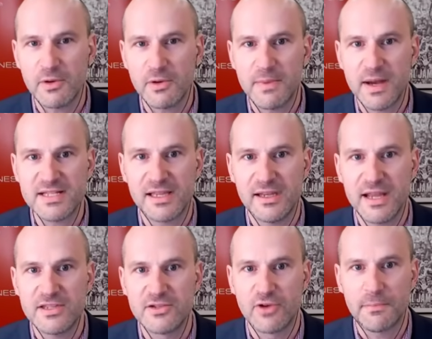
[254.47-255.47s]
We basically
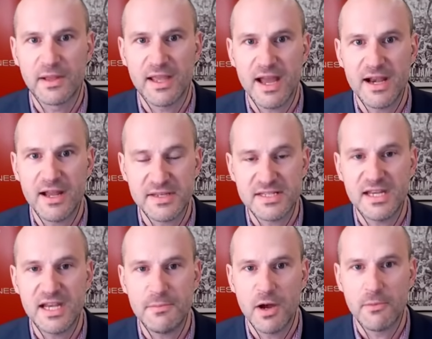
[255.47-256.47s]
need to replicate another
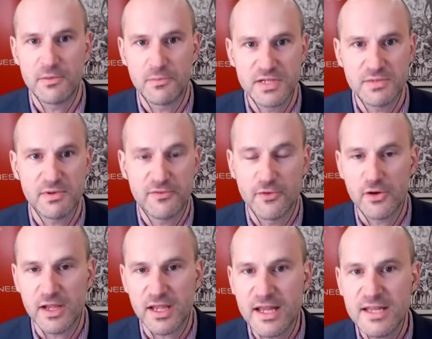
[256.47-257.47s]
Sydney, Melbourne and Brisbane in
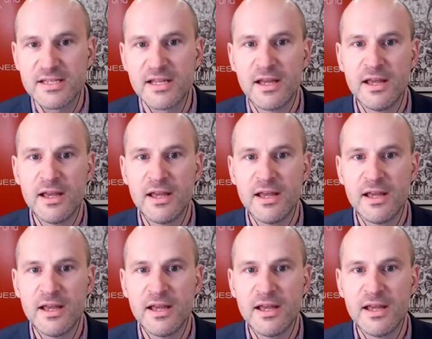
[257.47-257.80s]
40 years.